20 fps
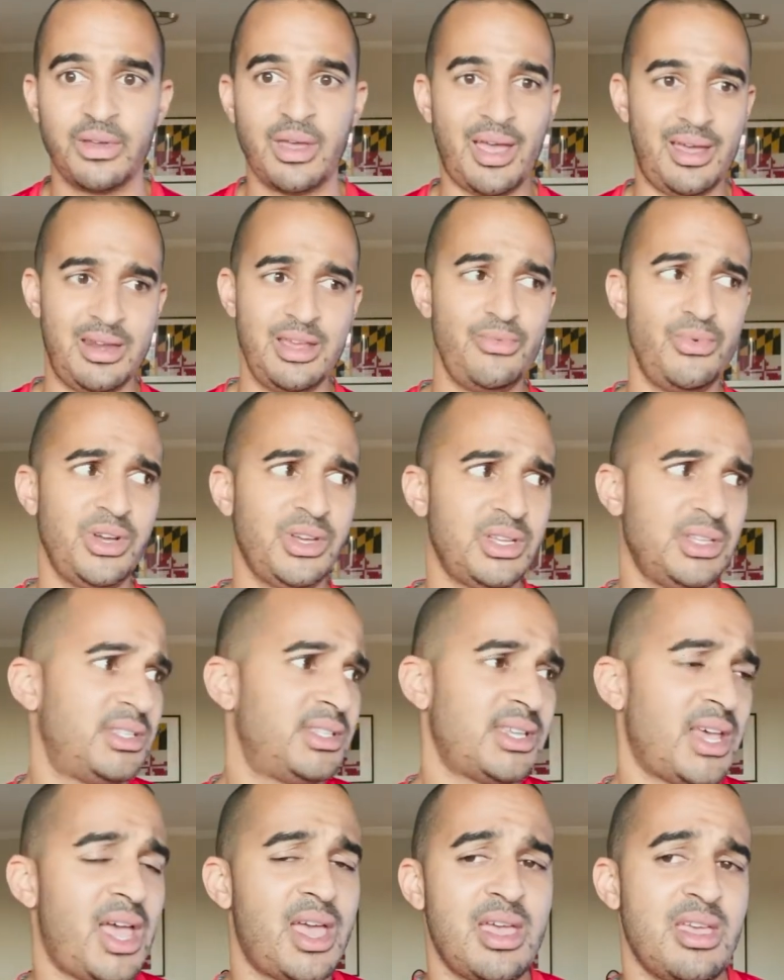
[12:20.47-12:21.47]
Anyone can
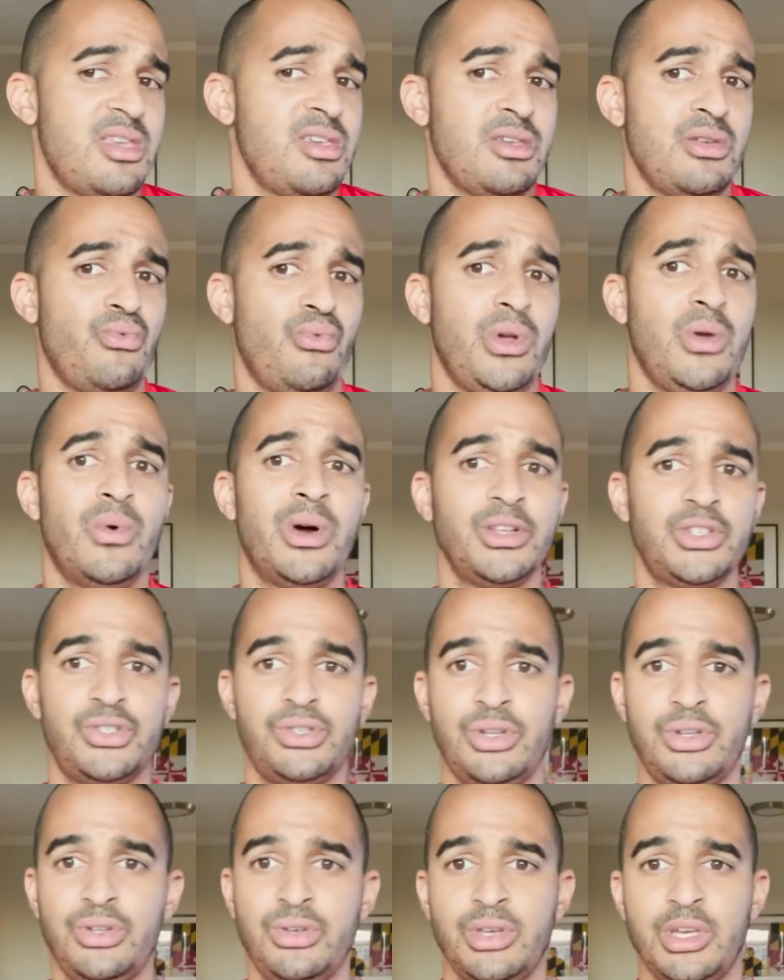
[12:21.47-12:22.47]
say, we want
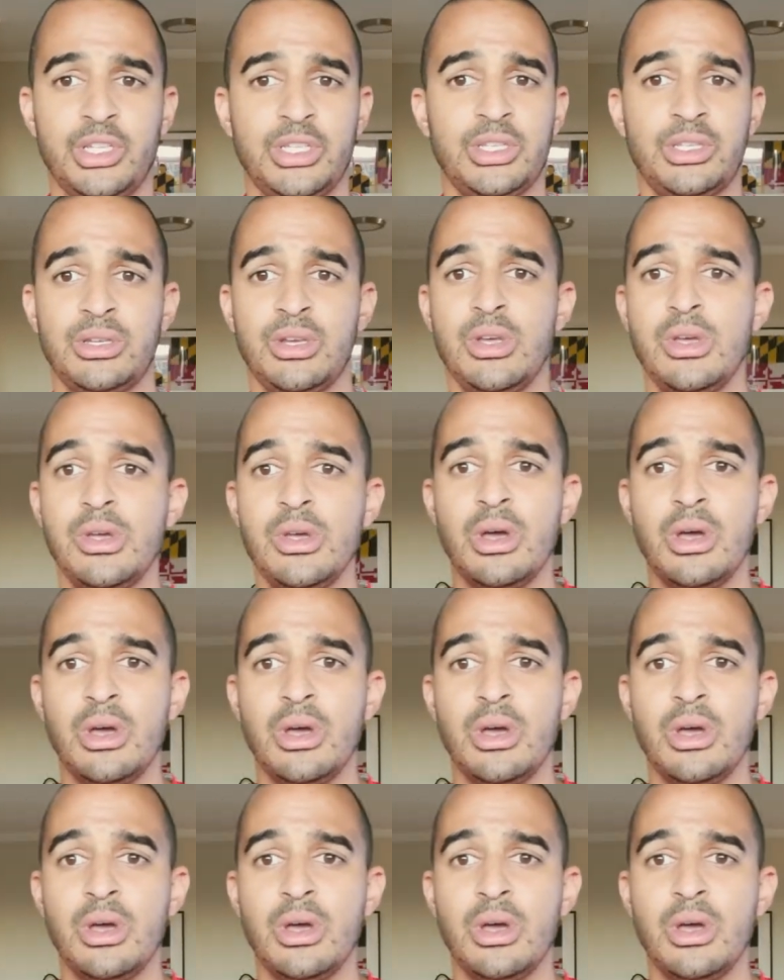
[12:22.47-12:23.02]
you to do this,